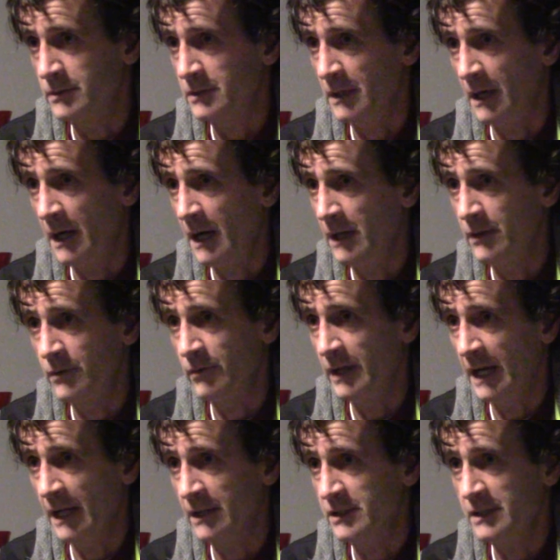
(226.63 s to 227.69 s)
hide the
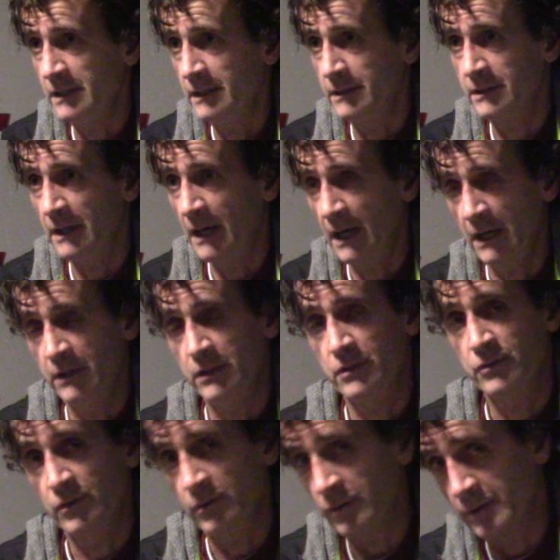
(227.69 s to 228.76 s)
reality and to hide the
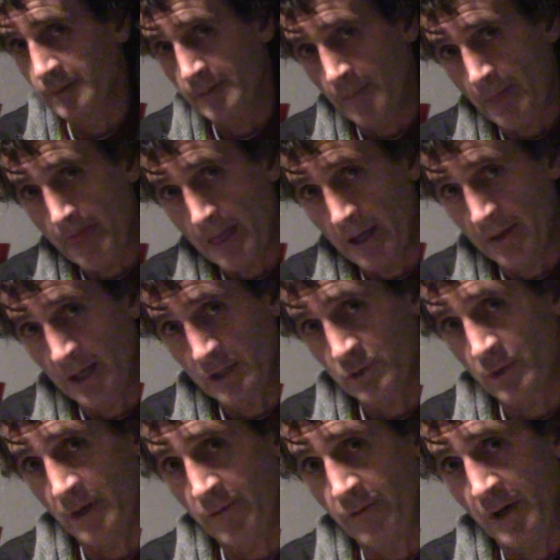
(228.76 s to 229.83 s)
truth, and that's
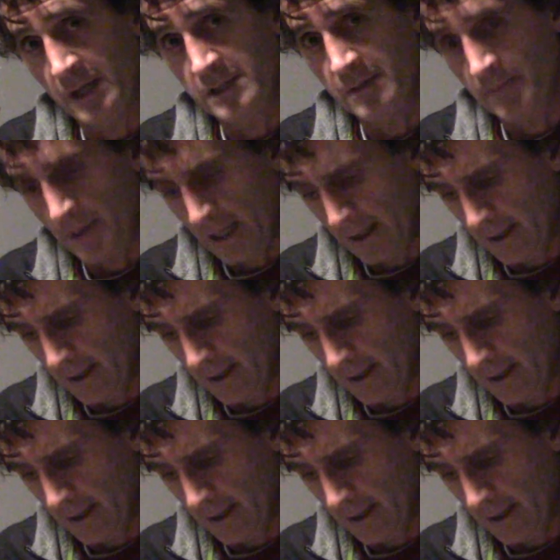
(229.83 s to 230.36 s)
what I'm fighting back